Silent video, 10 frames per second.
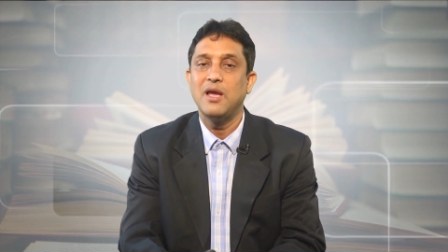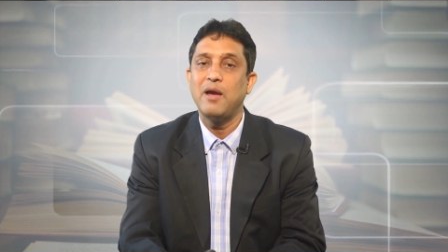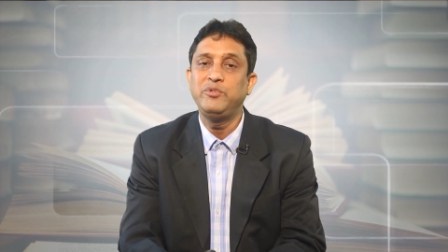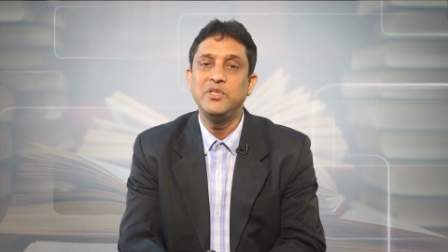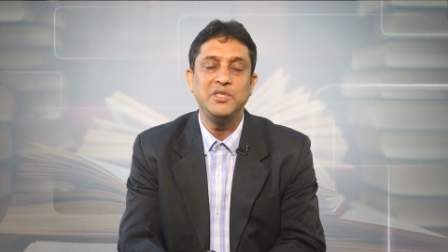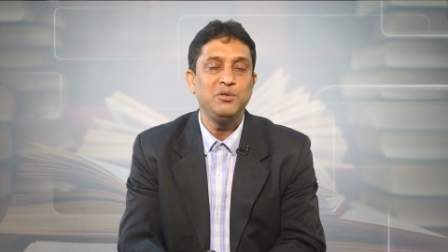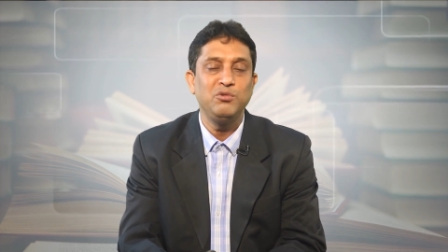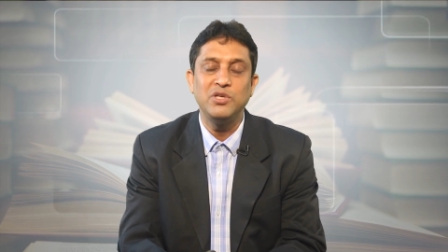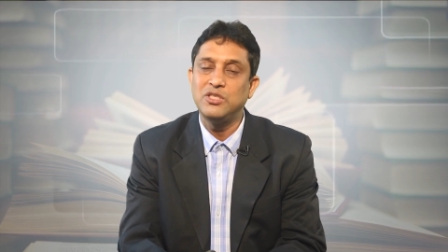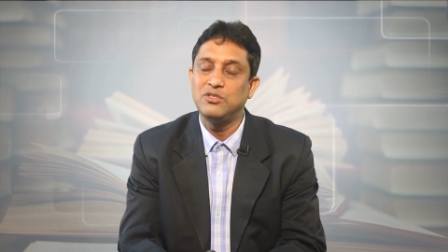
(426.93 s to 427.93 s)

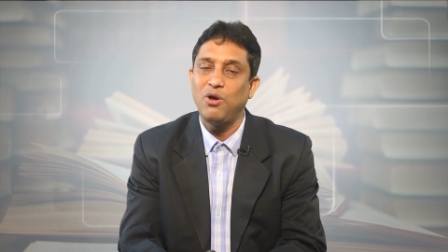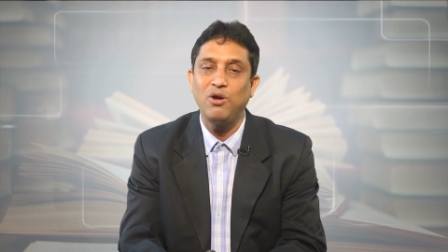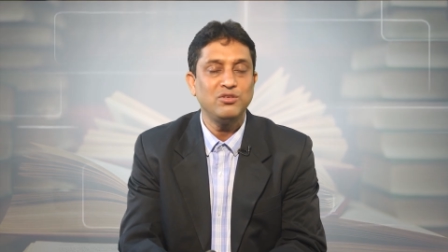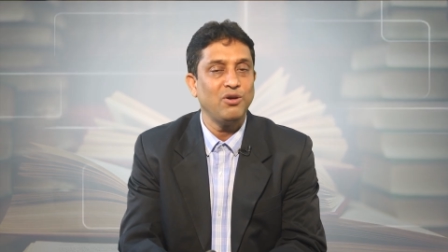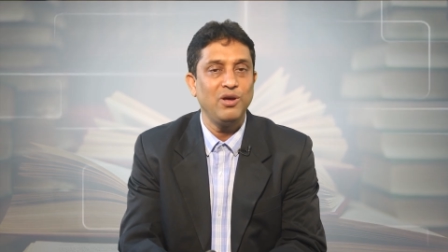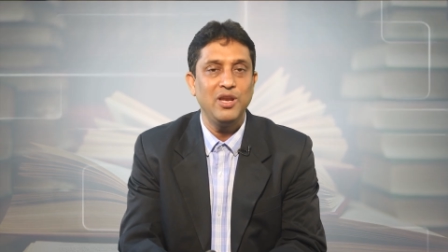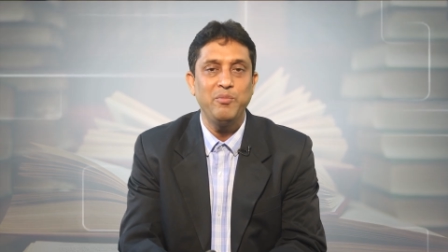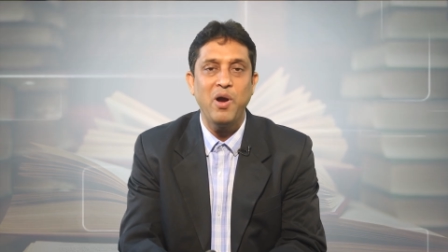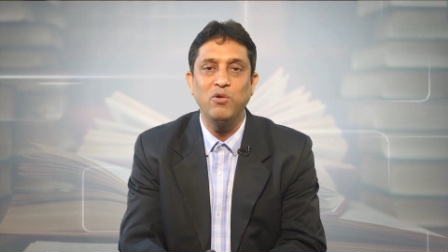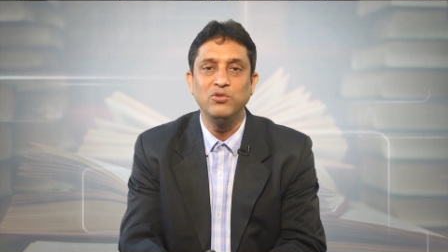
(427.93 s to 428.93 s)
Aptitude is not all
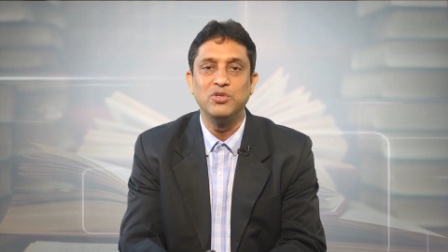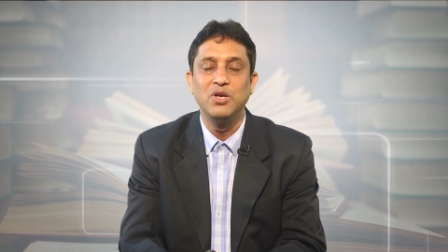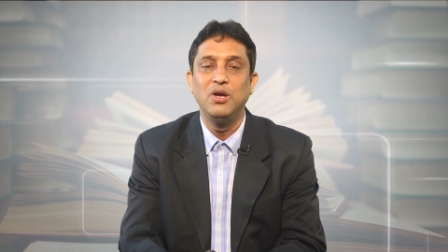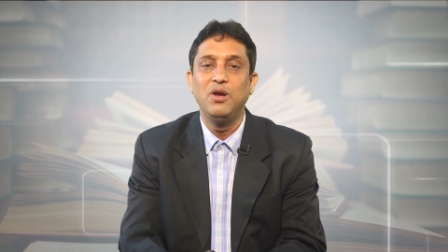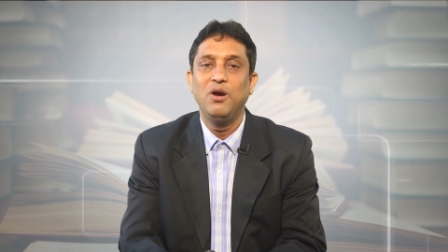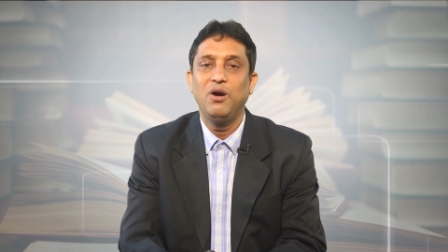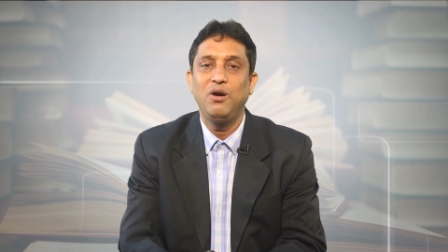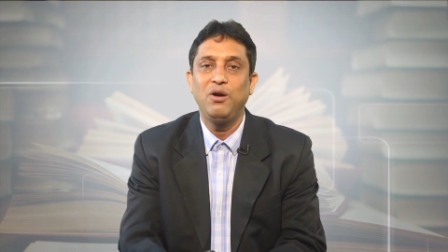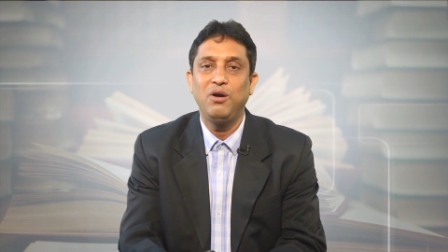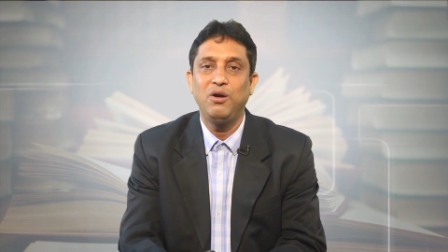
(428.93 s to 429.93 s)
about
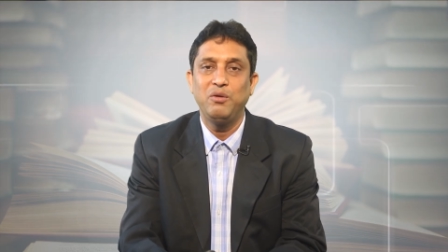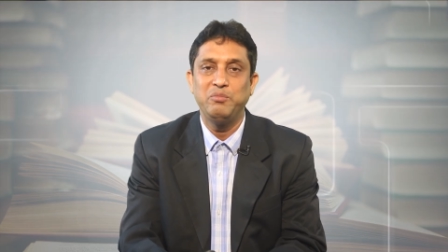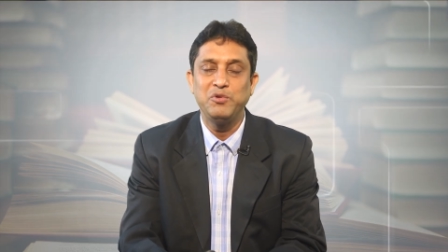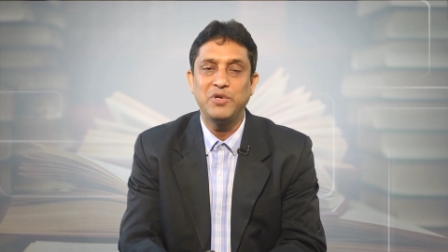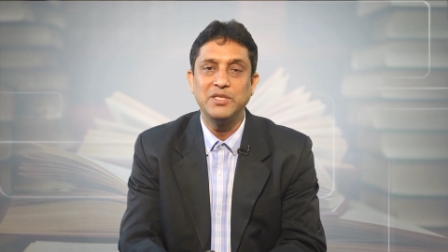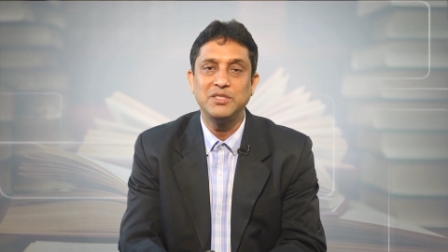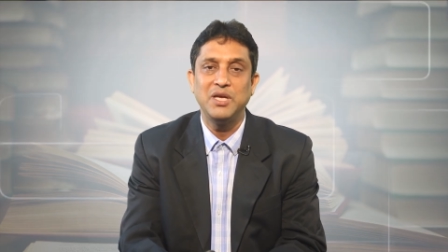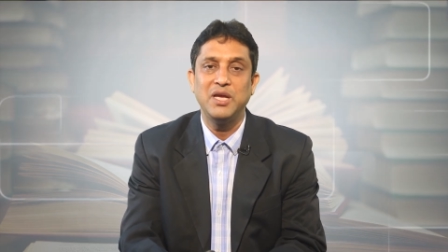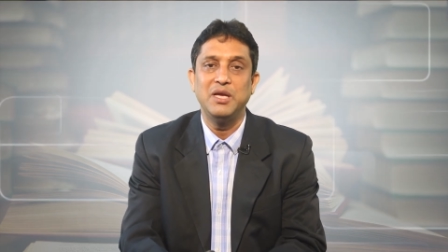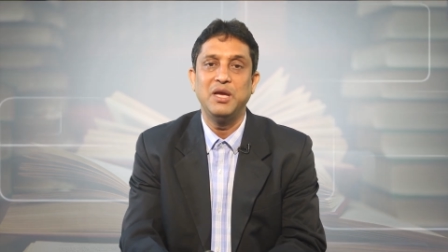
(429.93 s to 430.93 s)
you can
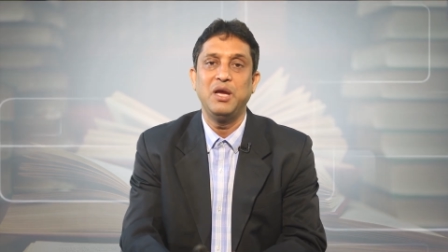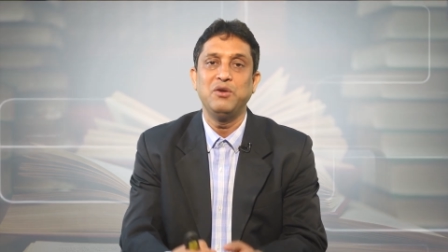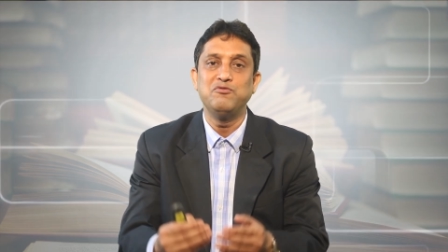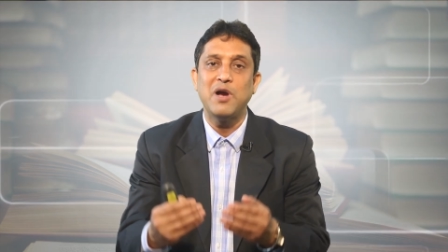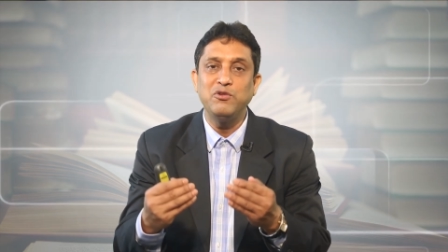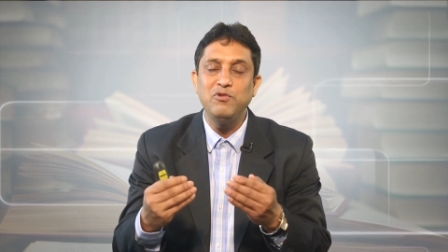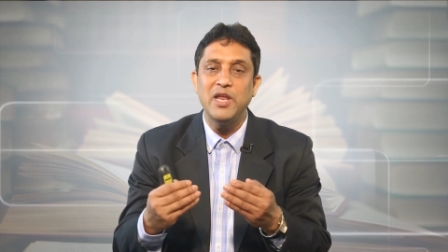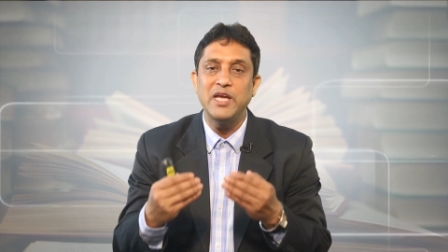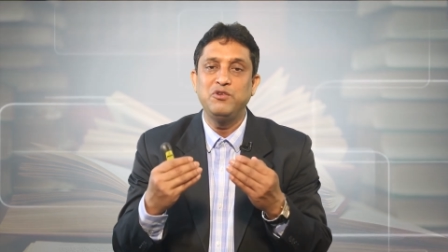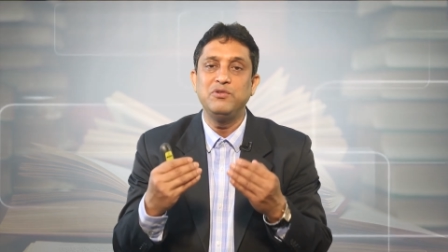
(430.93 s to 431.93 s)
say one will
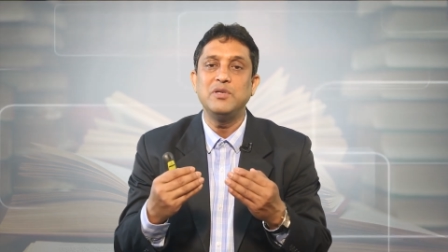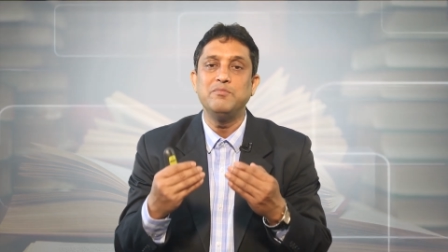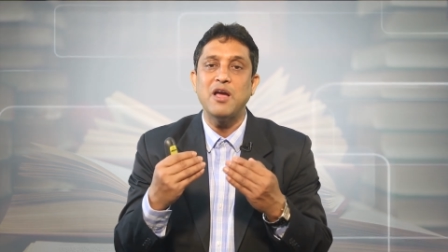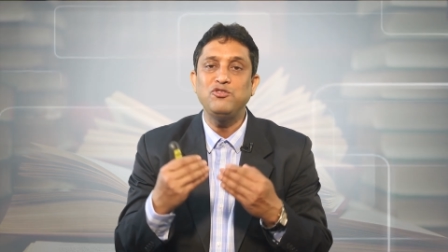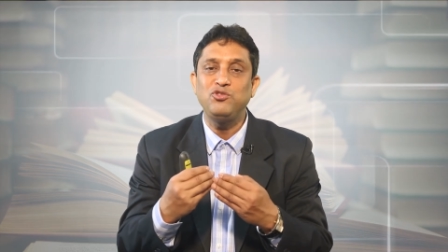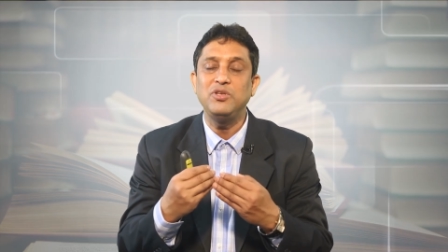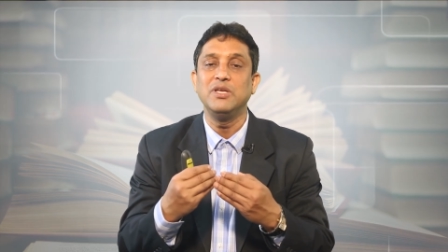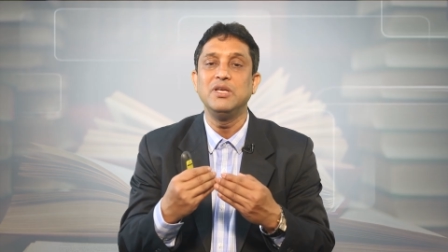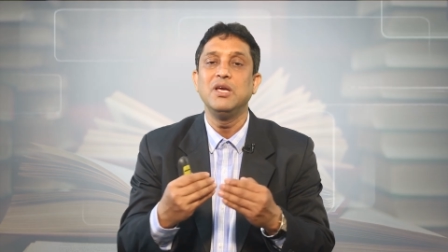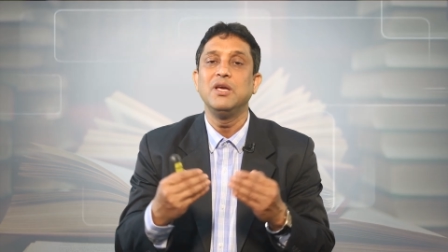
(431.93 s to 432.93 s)
acquire
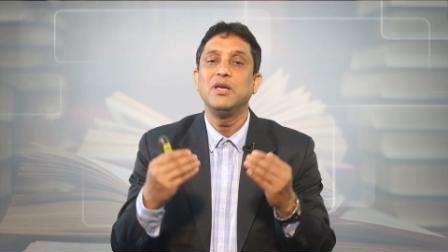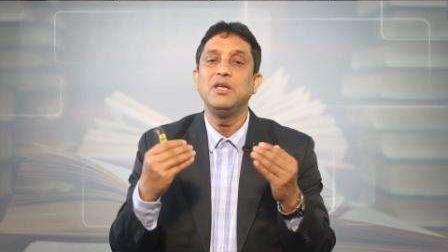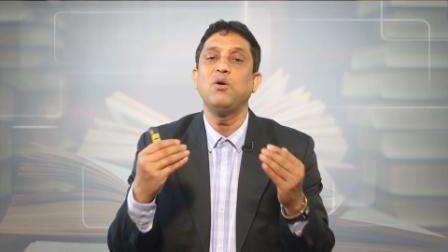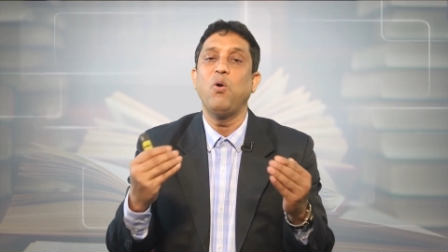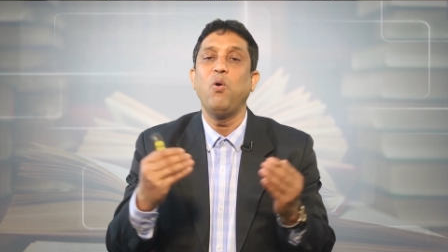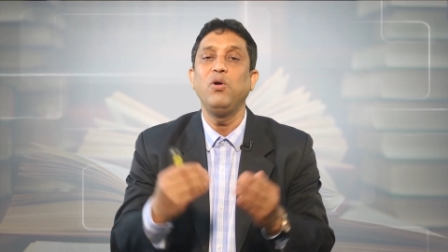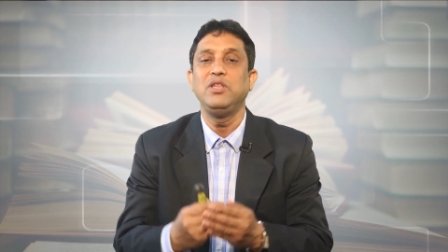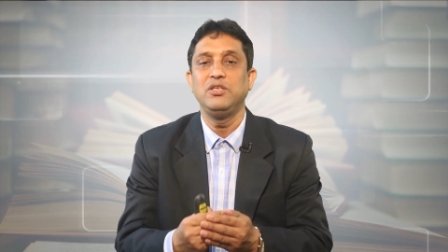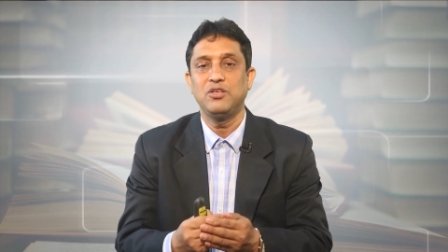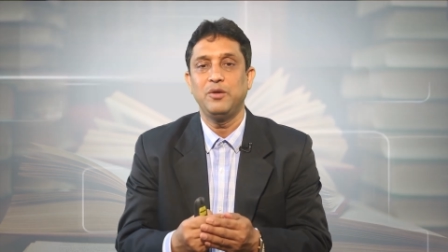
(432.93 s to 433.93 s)
mastery in all
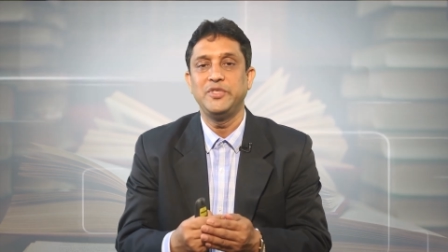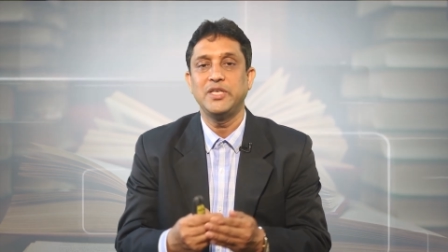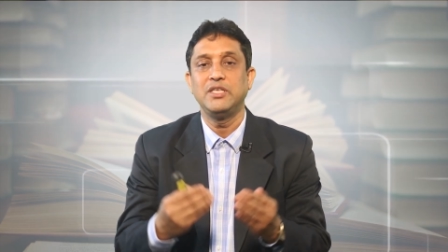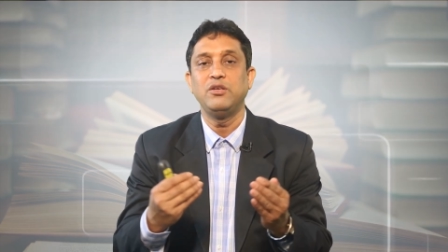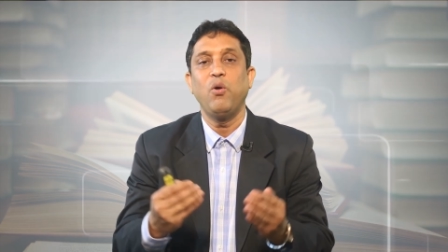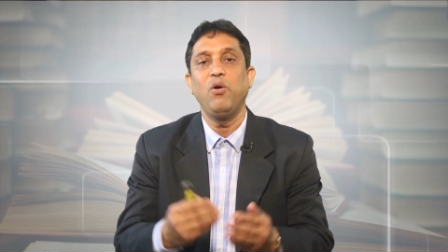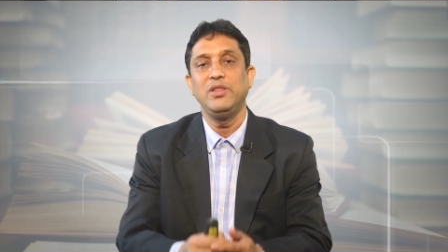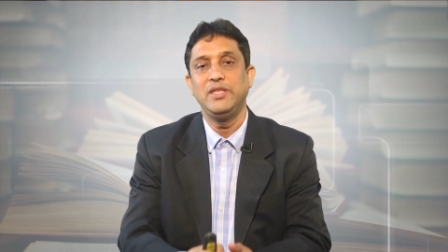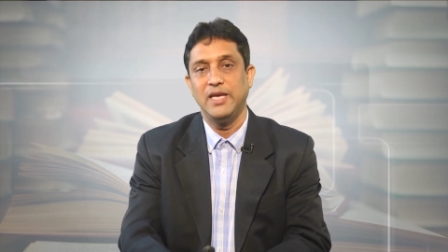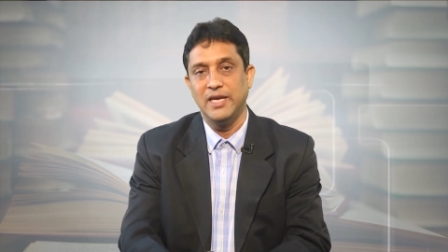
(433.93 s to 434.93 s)
the subject, in all the